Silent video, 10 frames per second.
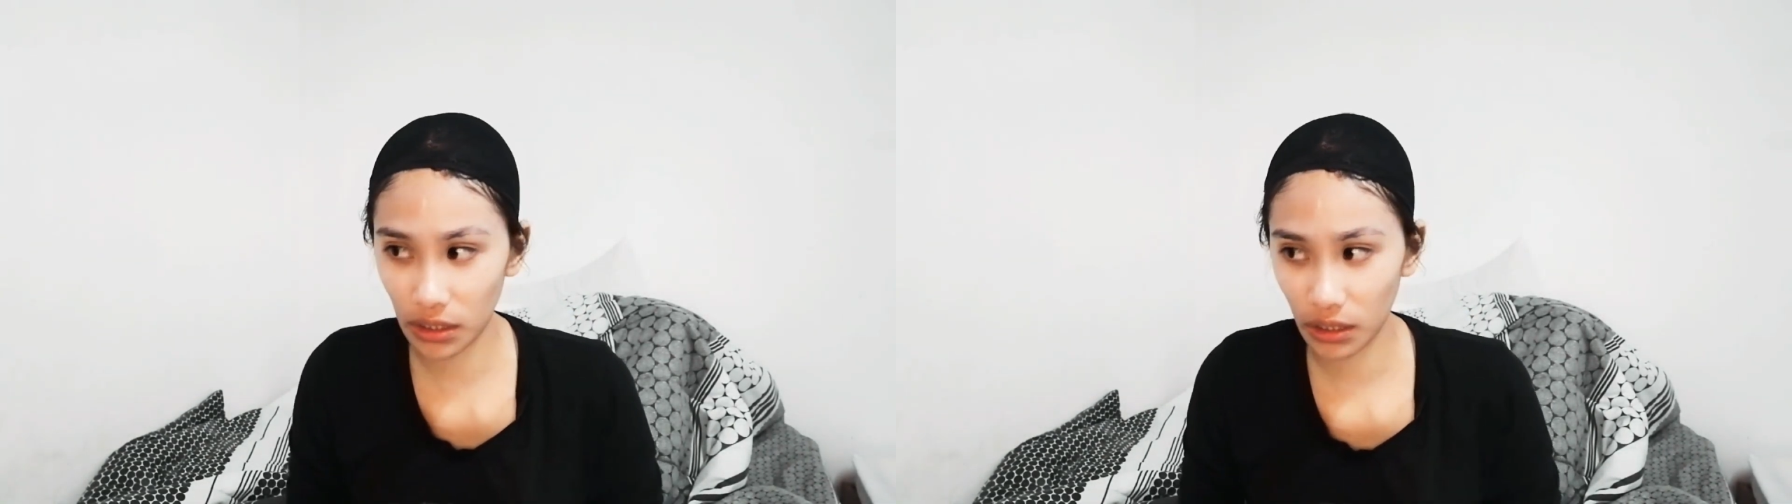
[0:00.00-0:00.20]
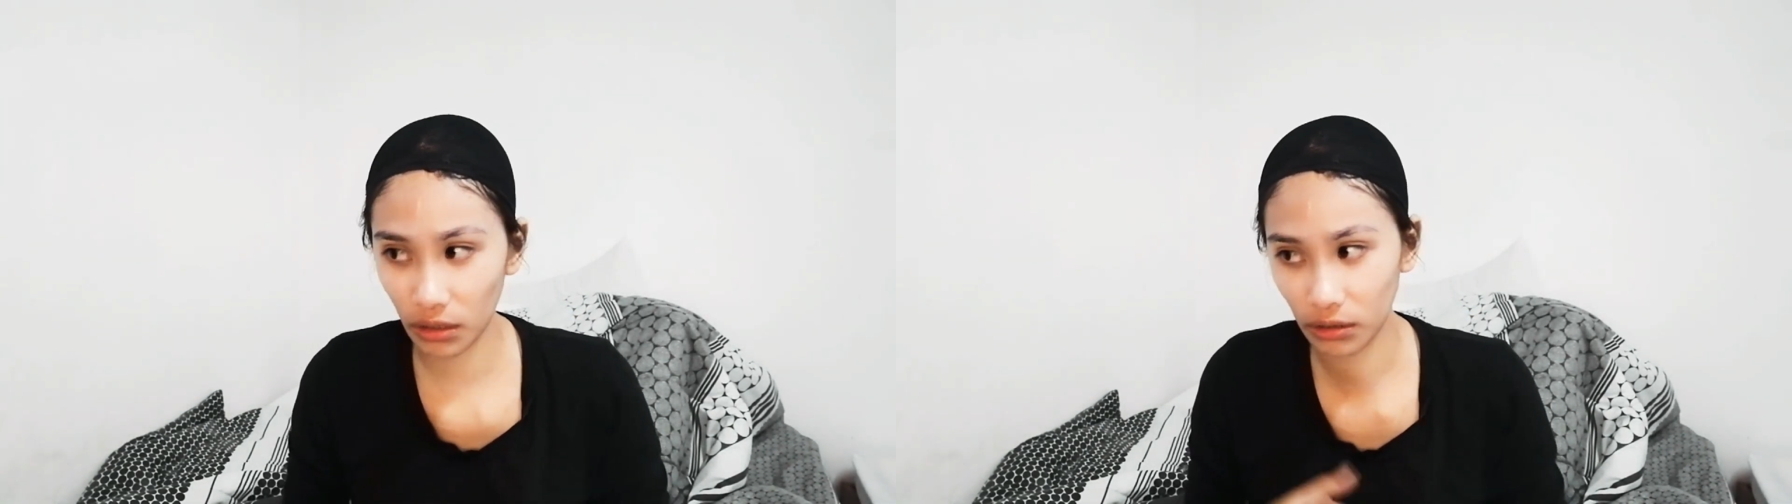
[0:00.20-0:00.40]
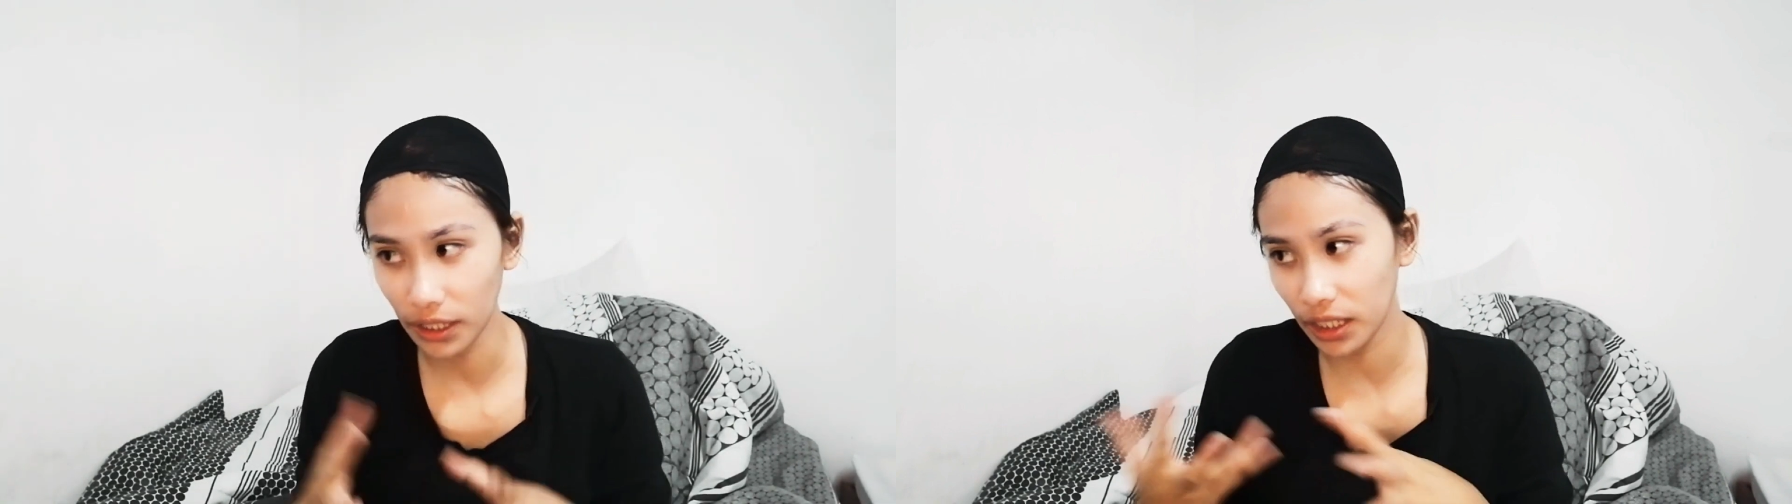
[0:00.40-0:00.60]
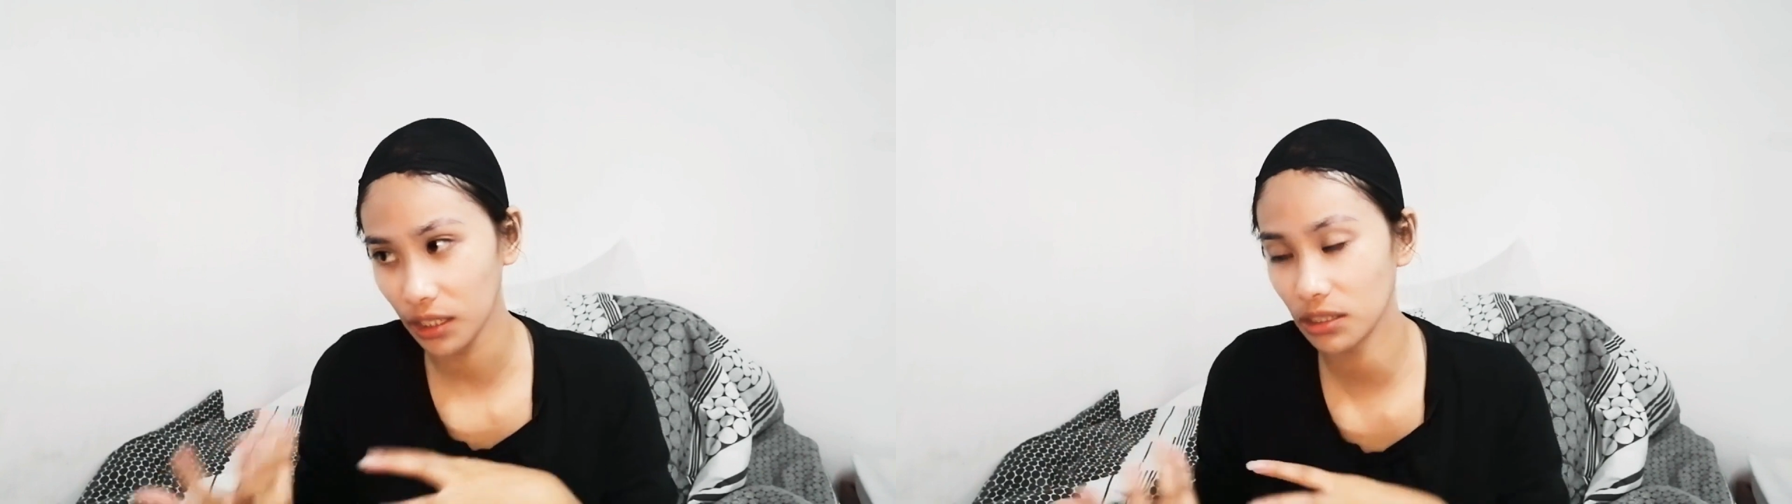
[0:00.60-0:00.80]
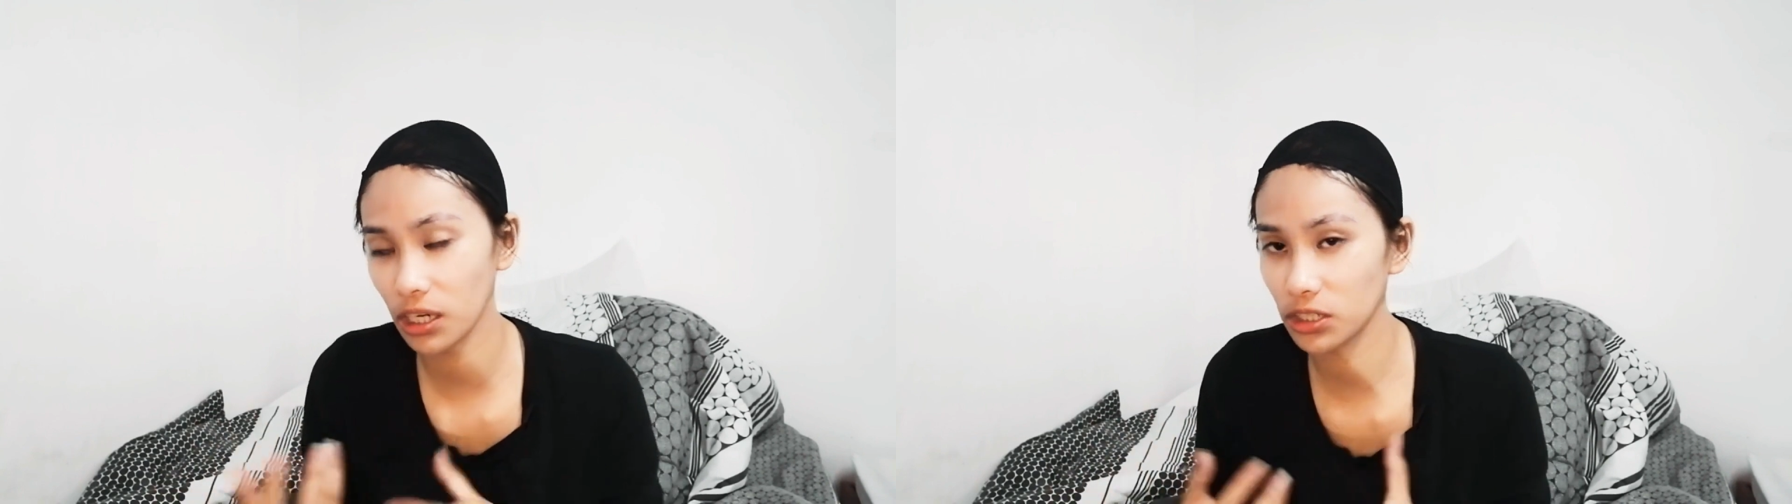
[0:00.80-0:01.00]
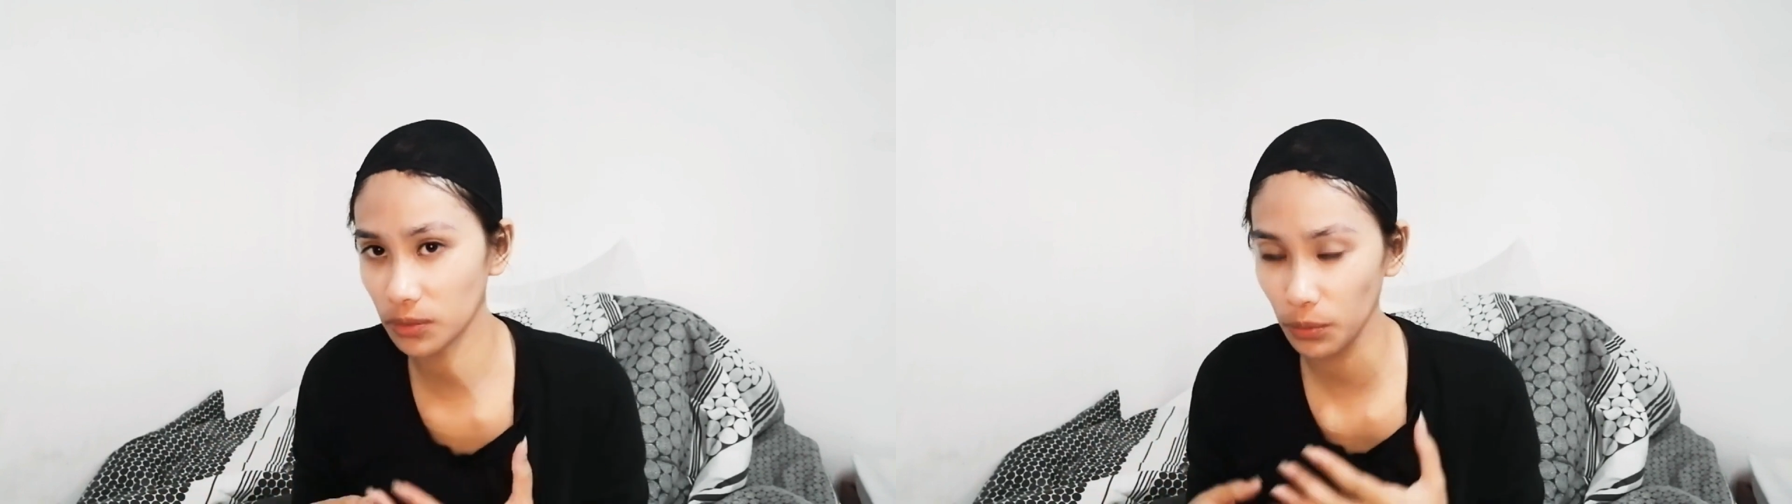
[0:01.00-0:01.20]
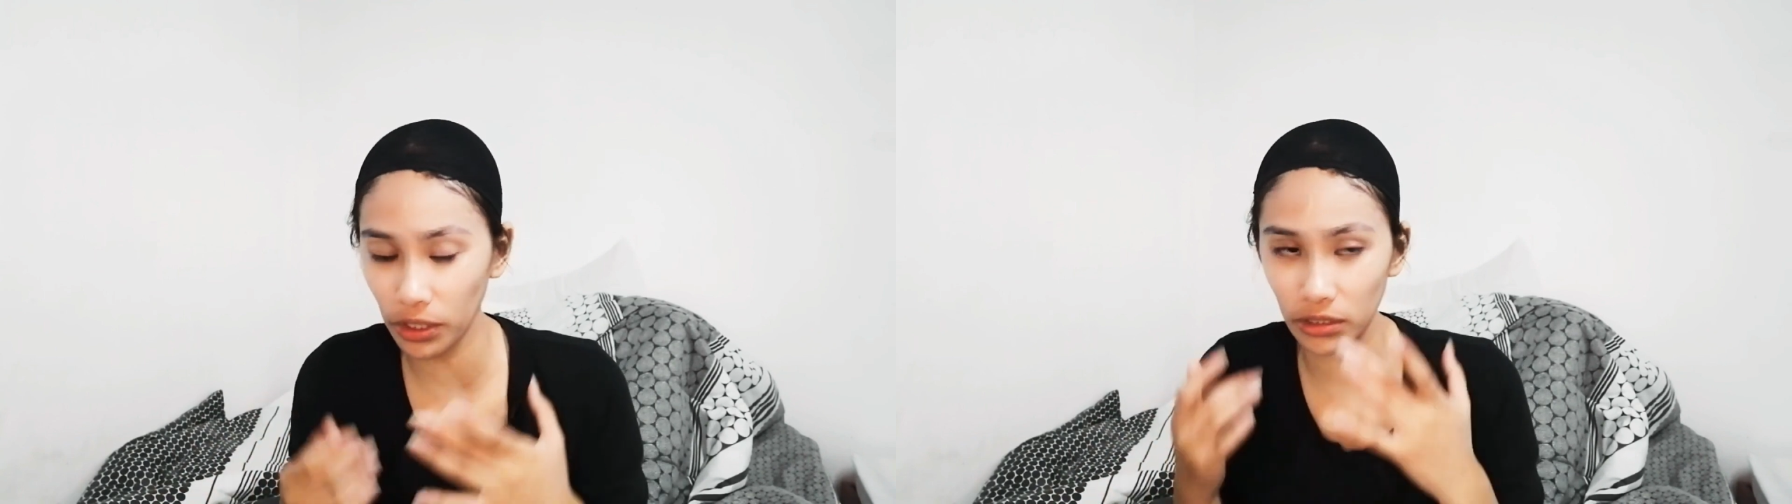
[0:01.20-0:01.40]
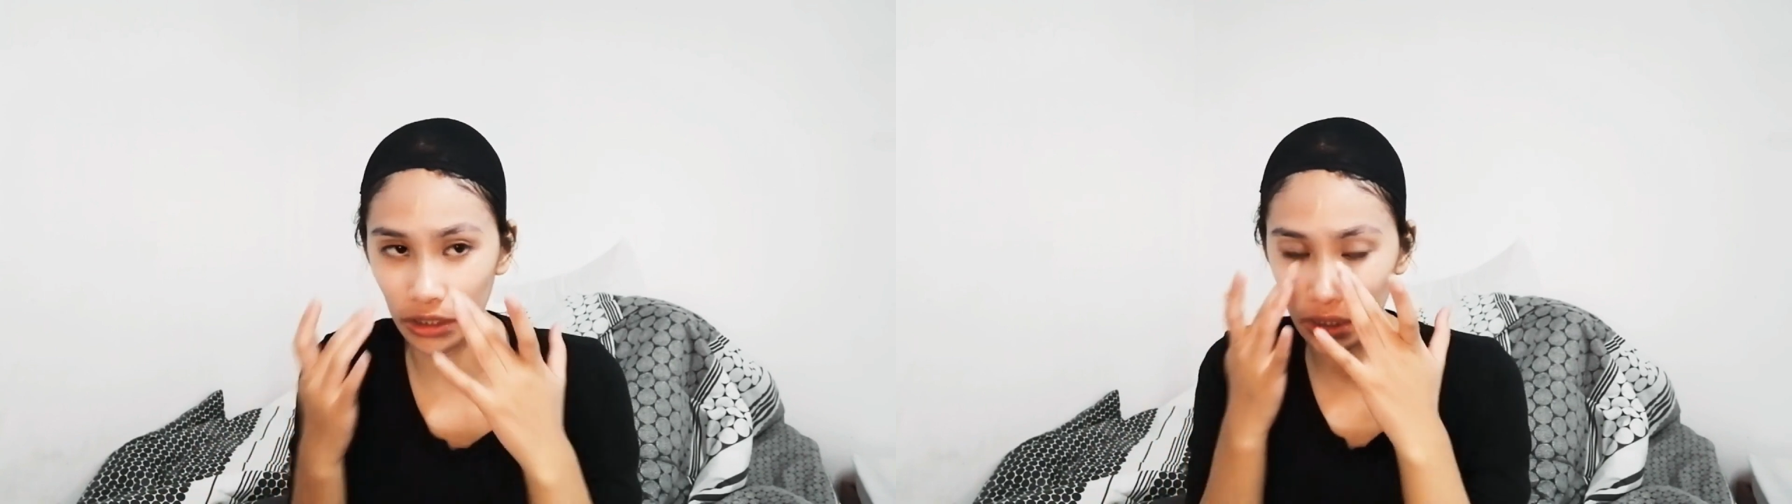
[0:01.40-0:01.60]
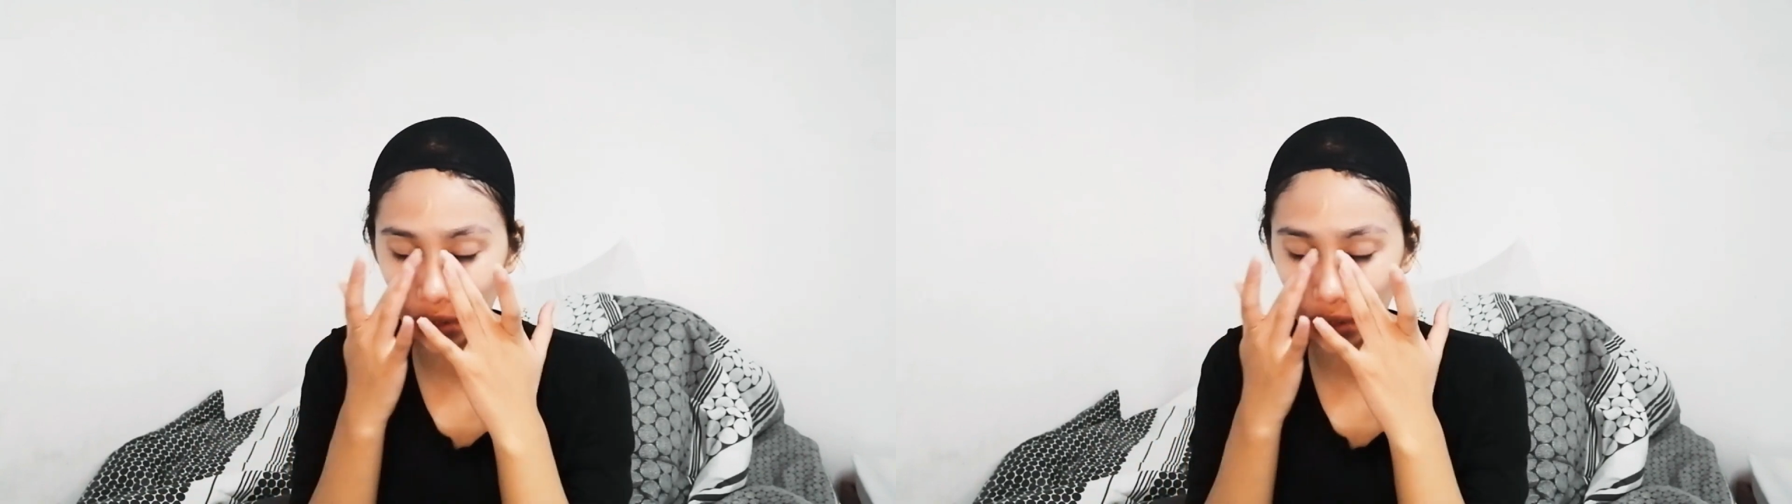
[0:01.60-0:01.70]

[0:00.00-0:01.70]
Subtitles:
or like any Asian products